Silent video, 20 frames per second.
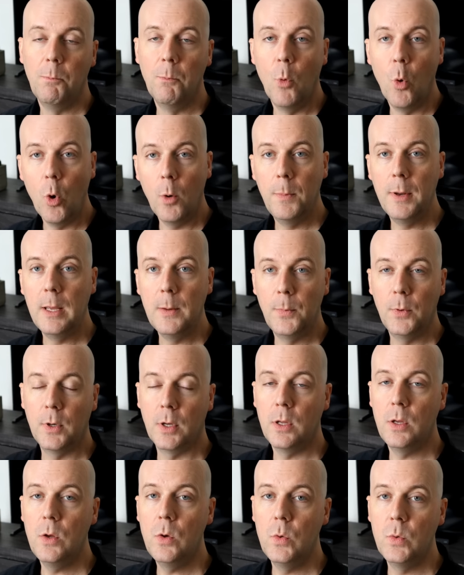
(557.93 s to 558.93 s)
more people
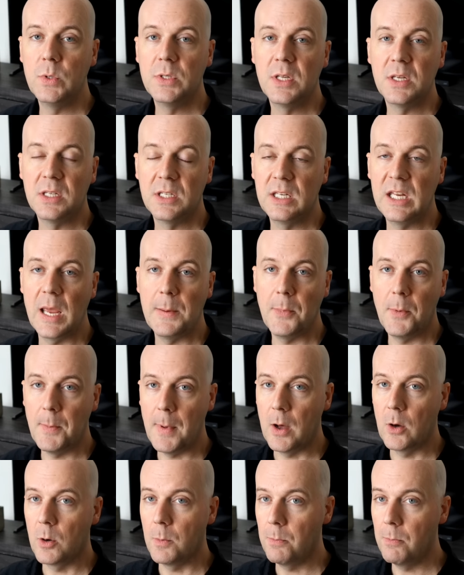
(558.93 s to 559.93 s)
to use the same
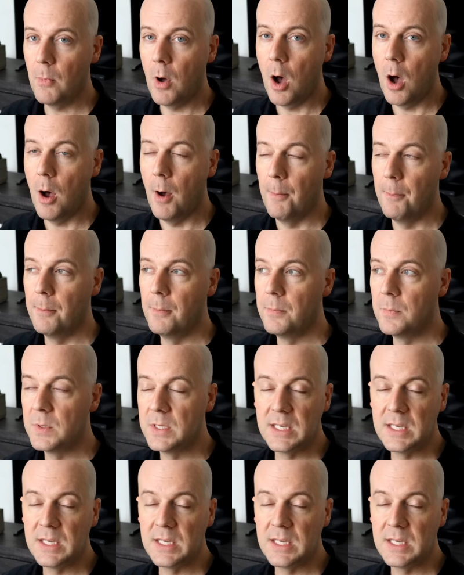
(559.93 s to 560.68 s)
amount of um,